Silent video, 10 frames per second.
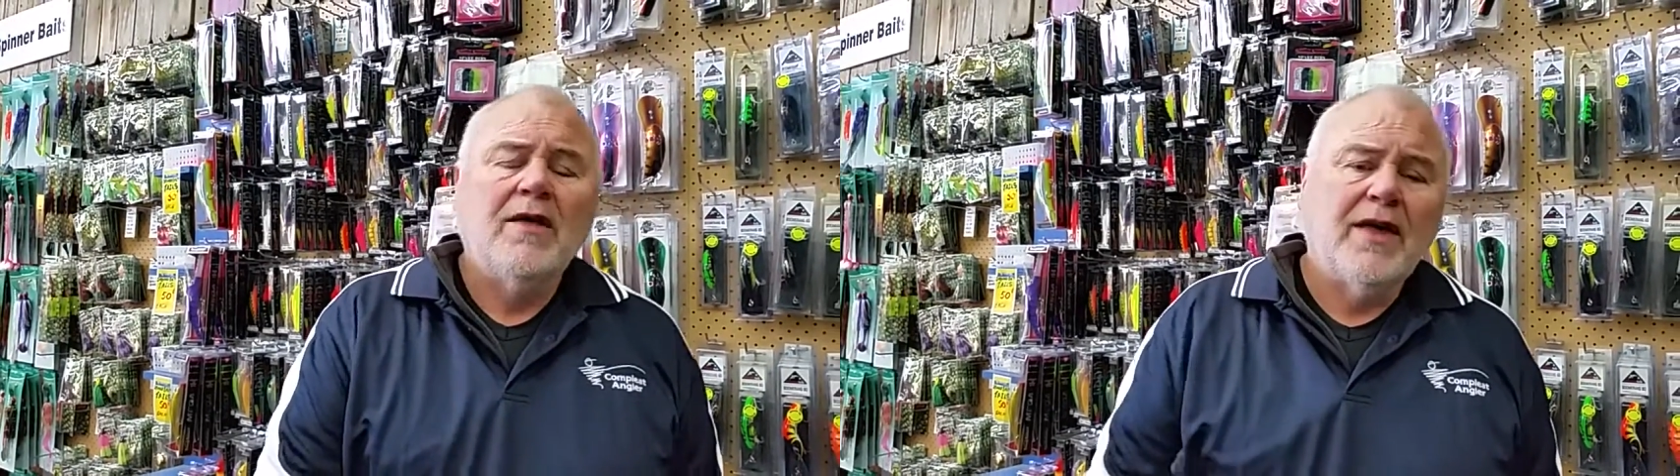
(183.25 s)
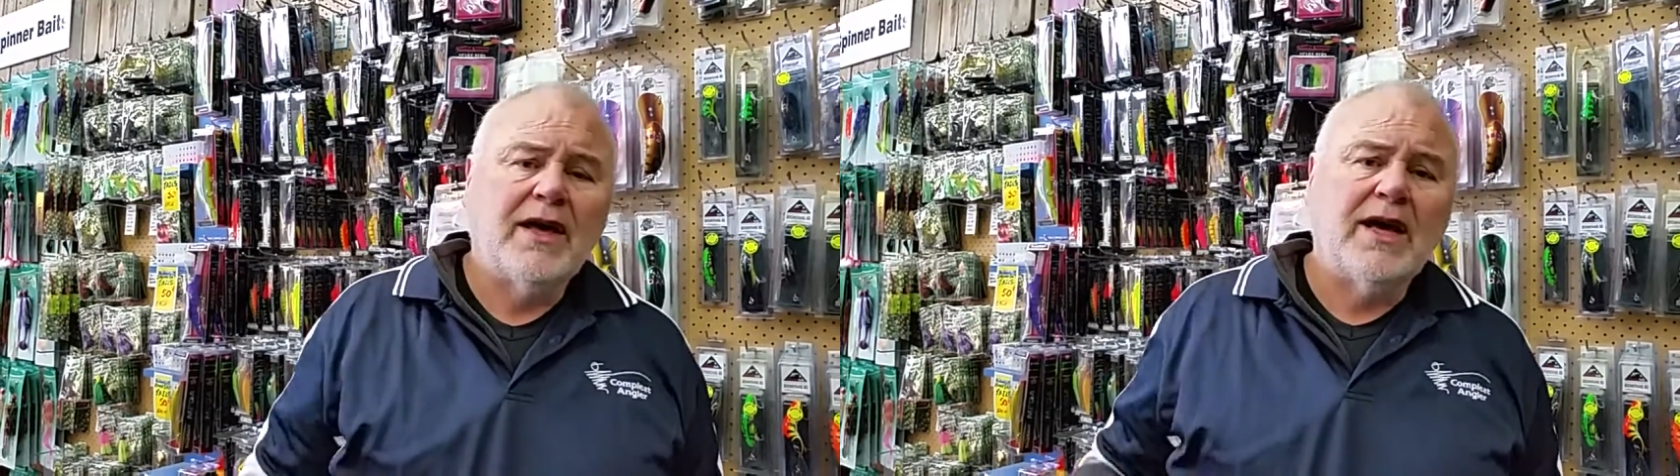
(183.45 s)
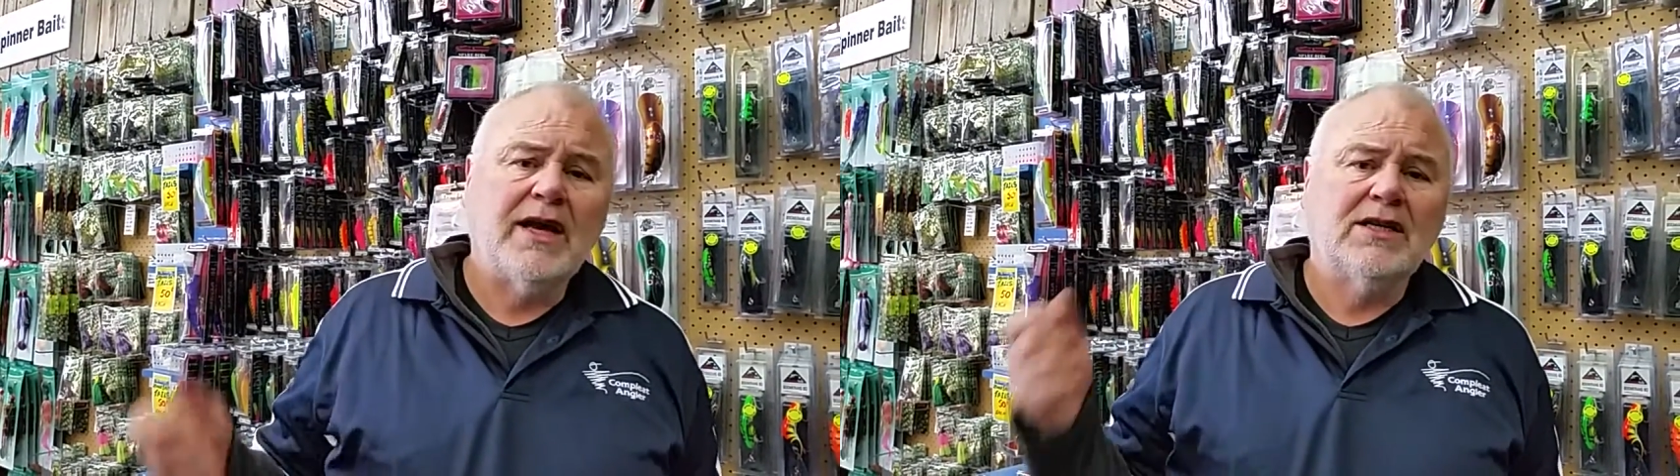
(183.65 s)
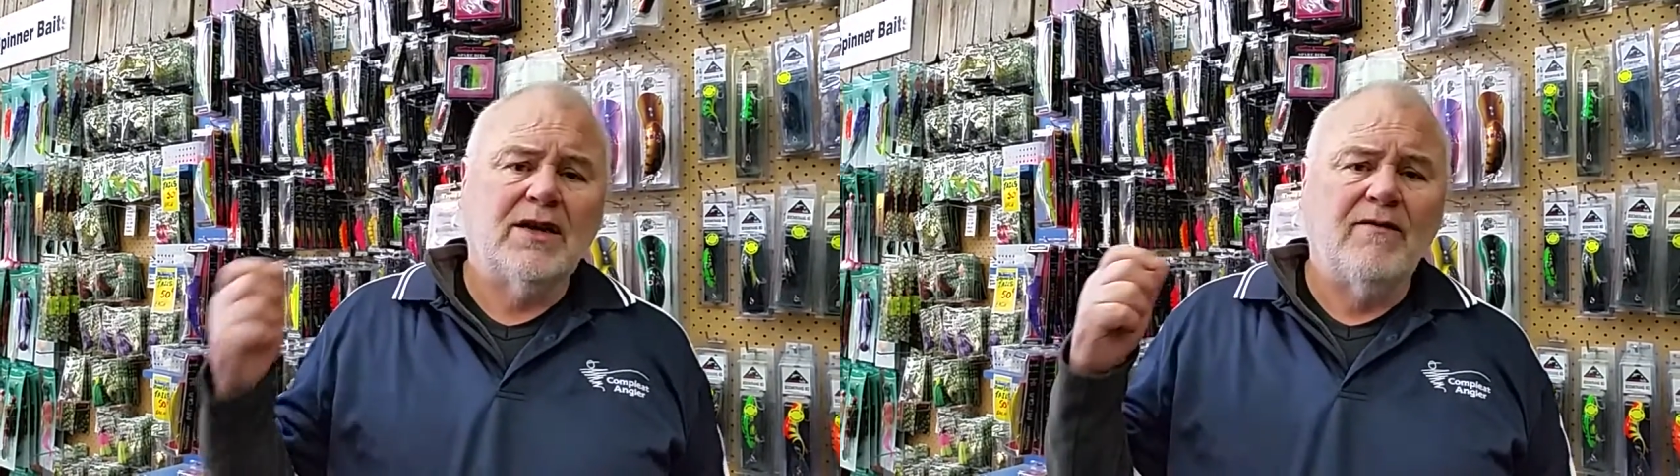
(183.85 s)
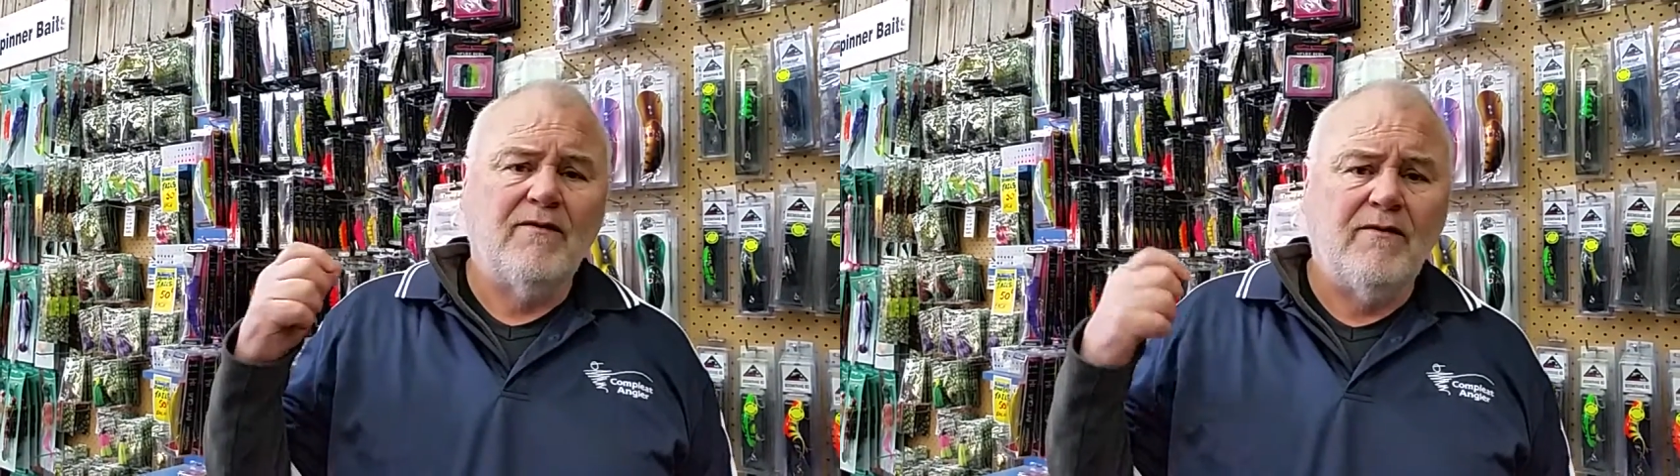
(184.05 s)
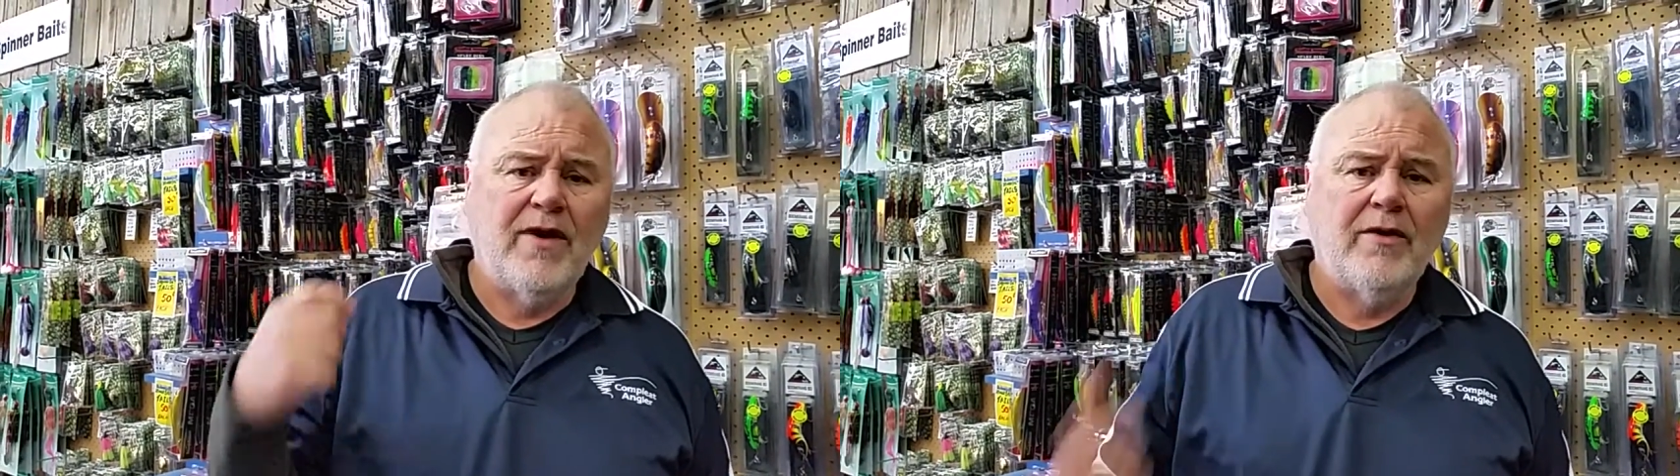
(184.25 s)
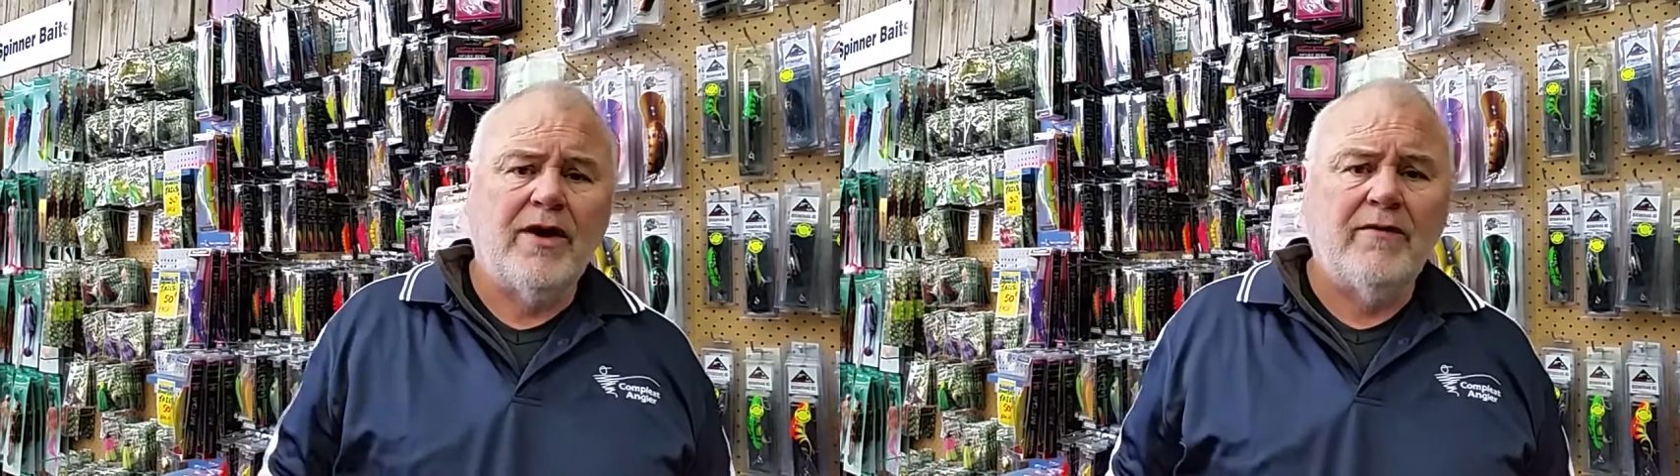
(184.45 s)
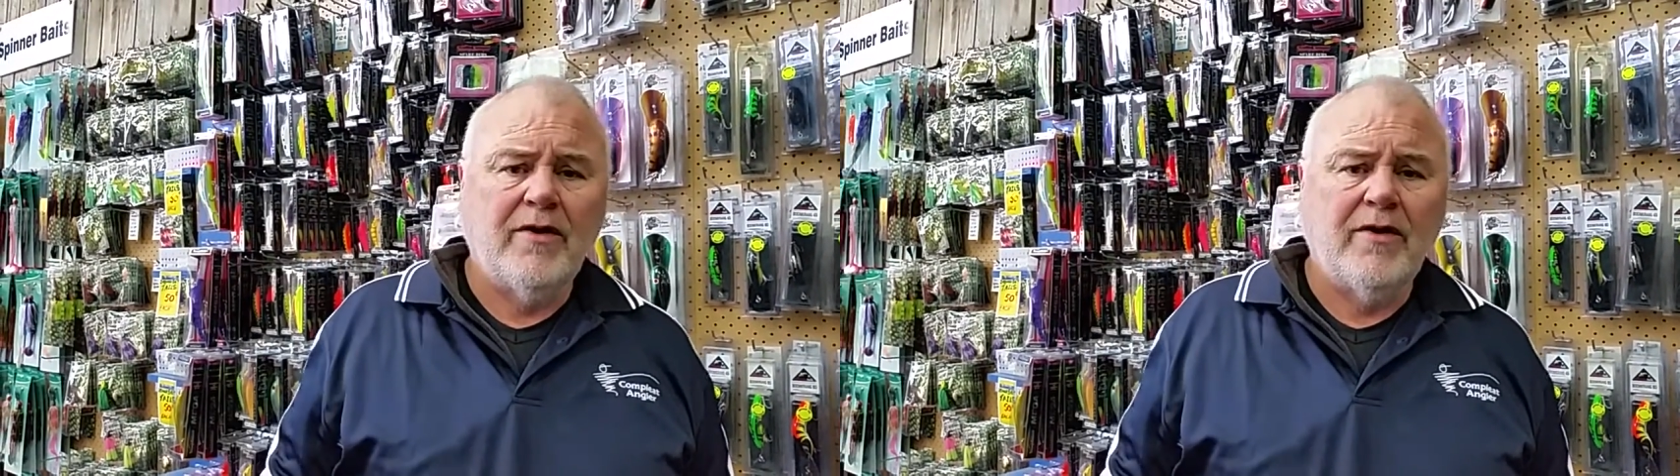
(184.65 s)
They're getting some very,